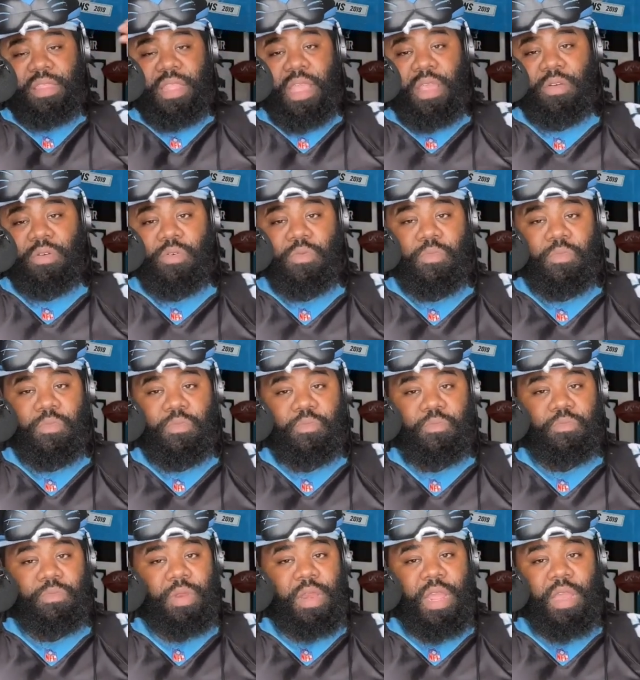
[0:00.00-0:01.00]
nickel
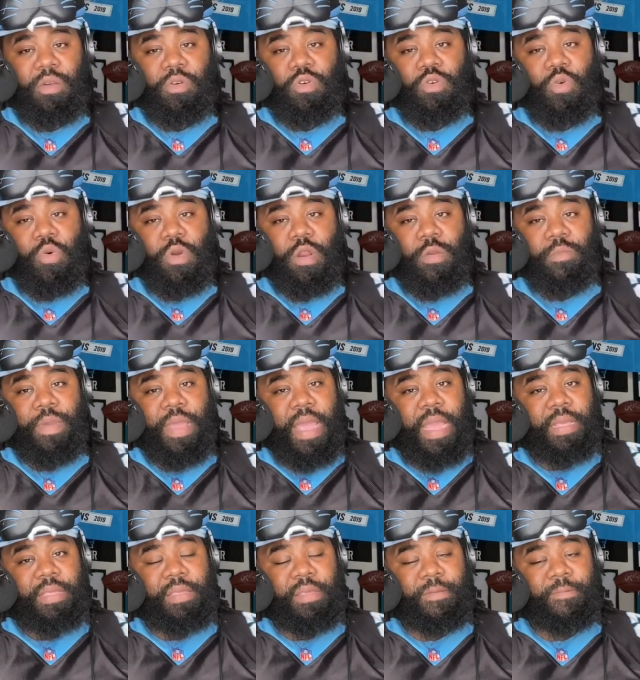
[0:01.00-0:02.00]
nickel
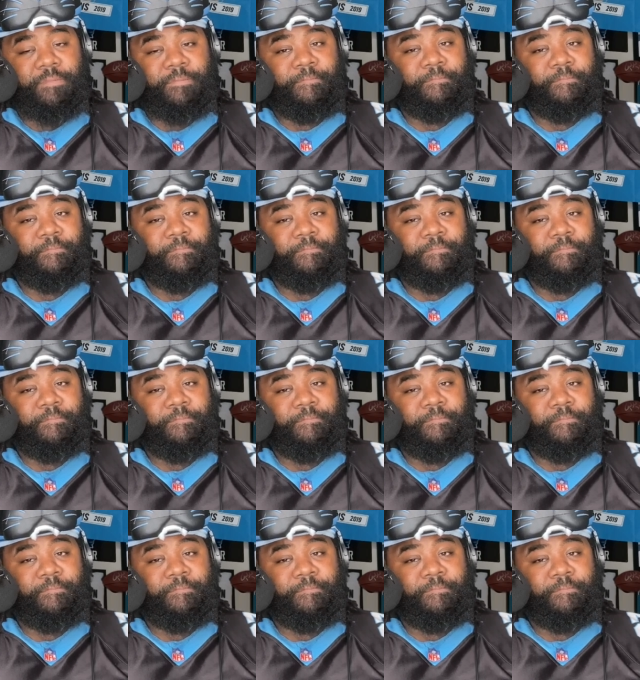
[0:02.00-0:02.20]
cornerbacks,